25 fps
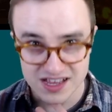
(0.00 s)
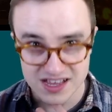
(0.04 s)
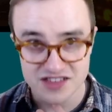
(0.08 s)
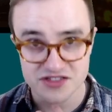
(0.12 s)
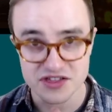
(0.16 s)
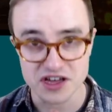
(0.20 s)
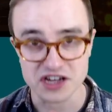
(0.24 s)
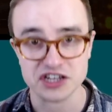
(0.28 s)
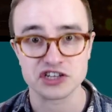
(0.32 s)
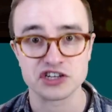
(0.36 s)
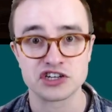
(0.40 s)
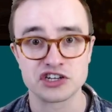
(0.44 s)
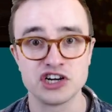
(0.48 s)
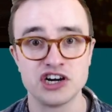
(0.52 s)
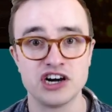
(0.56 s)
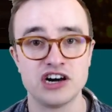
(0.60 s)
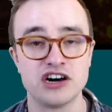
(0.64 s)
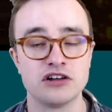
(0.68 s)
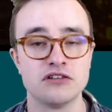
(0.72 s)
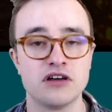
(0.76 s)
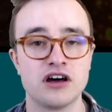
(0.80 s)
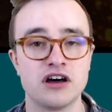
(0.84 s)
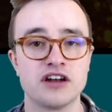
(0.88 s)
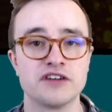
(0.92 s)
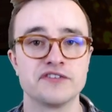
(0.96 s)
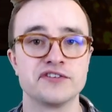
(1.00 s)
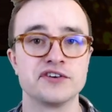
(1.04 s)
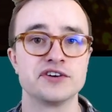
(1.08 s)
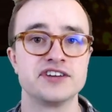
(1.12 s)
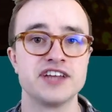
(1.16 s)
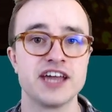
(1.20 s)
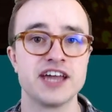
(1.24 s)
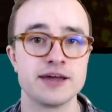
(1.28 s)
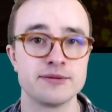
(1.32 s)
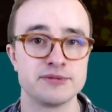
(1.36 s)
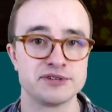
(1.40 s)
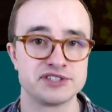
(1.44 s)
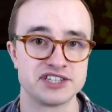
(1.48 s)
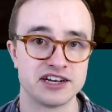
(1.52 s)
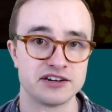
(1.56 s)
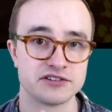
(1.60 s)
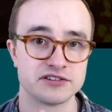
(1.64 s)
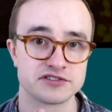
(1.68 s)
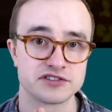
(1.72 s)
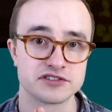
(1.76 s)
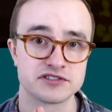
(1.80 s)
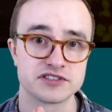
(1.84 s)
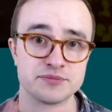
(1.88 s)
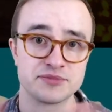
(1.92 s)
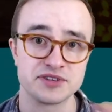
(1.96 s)
that could cut a lot of your damage down.
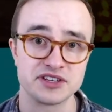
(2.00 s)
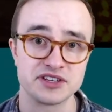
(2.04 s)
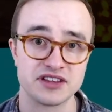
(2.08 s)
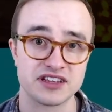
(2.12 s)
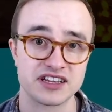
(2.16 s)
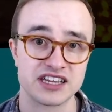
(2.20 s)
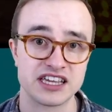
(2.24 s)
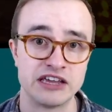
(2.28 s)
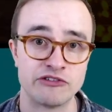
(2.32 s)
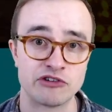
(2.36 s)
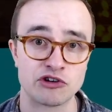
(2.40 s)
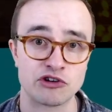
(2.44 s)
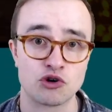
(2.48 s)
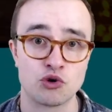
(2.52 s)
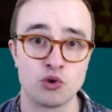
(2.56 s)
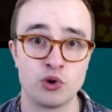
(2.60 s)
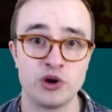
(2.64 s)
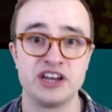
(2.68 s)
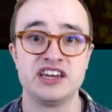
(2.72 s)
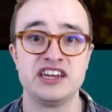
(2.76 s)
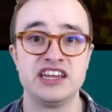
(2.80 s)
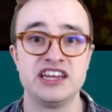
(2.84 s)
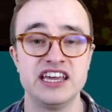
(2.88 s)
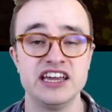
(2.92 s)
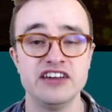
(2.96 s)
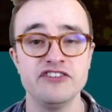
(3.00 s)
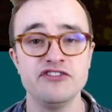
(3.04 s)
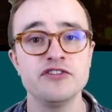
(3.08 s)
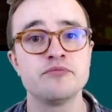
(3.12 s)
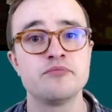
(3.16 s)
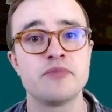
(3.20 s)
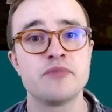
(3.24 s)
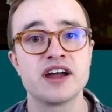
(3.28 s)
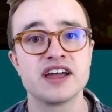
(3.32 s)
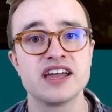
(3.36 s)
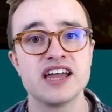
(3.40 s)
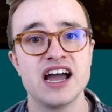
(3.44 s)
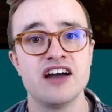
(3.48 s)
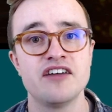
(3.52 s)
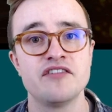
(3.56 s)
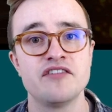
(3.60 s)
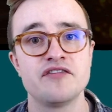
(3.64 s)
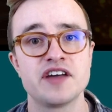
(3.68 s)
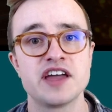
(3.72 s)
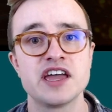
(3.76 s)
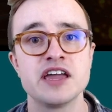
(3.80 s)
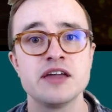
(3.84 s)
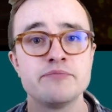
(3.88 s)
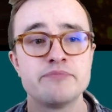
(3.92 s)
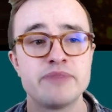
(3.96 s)
So something like even Quid Yif might have
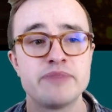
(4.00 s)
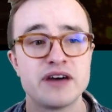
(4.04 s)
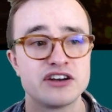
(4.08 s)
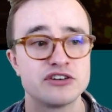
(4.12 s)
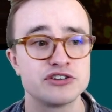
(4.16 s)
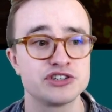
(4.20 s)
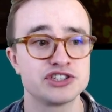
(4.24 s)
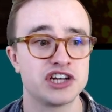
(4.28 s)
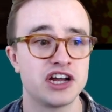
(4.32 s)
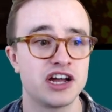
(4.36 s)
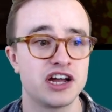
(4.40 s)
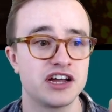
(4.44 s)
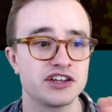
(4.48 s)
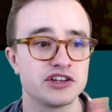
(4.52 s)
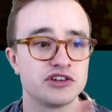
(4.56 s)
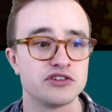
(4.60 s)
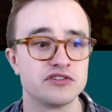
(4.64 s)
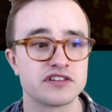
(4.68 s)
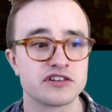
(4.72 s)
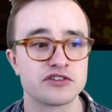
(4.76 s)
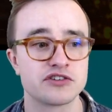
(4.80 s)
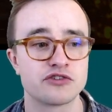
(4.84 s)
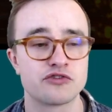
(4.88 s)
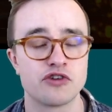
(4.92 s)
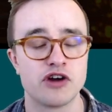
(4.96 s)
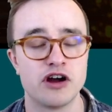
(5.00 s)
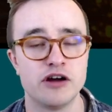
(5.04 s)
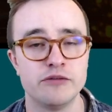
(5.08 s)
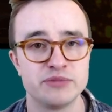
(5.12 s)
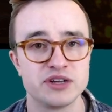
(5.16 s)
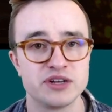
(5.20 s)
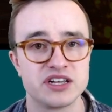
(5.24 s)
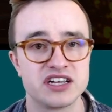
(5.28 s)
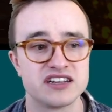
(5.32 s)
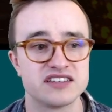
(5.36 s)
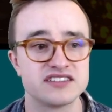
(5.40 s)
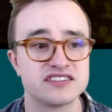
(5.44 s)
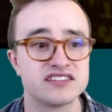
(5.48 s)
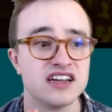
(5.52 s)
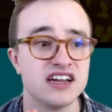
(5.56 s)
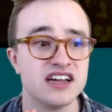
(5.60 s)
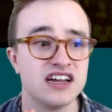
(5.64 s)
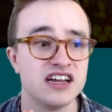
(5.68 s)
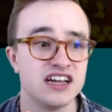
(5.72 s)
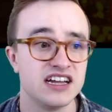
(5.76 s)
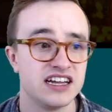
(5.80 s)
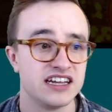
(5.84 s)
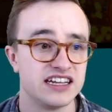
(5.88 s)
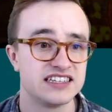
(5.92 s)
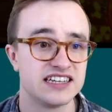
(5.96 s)
a better shot using Grum because
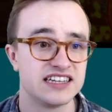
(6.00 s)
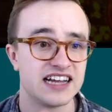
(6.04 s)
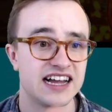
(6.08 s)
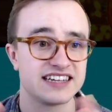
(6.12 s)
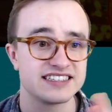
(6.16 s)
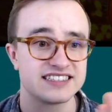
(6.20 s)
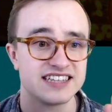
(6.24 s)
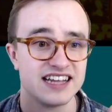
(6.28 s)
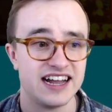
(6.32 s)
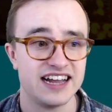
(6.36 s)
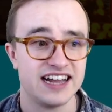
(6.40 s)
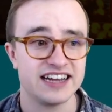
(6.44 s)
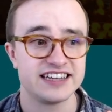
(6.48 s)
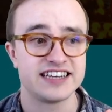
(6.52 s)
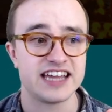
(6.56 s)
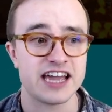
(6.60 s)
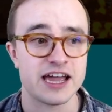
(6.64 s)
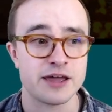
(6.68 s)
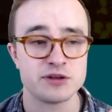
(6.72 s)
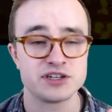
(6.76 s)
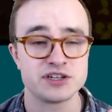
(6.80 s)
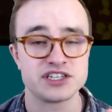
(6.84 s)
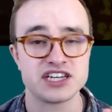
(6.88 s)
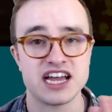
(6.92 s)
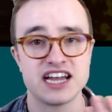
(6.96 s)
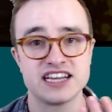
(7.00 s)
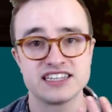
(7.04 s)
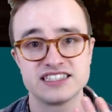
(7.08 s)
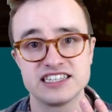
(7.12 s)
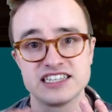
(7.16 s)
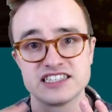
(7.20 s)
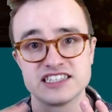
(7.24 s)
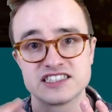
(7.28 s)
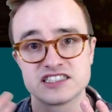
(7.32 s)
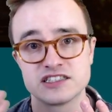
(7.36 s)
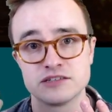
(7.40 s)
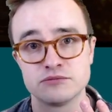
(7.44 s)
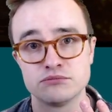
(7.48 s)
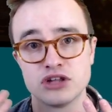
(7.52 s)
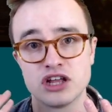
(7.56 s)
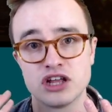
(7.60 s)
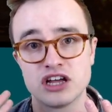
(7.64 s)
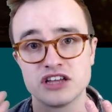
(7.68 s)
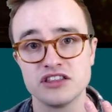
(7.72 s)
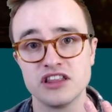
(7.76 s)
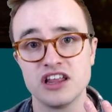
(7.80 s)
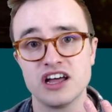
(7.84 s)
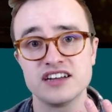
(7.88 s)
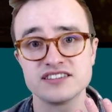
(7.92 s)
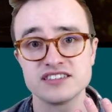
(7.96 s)
he has high damage as he gets the
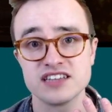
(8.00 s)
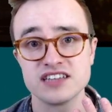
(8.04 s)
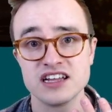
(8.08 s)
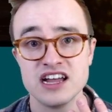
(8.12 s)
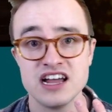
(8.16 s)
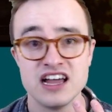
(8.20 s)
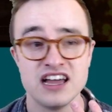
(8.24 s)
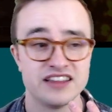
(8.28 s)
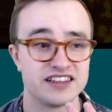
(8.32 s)
Bloodlust.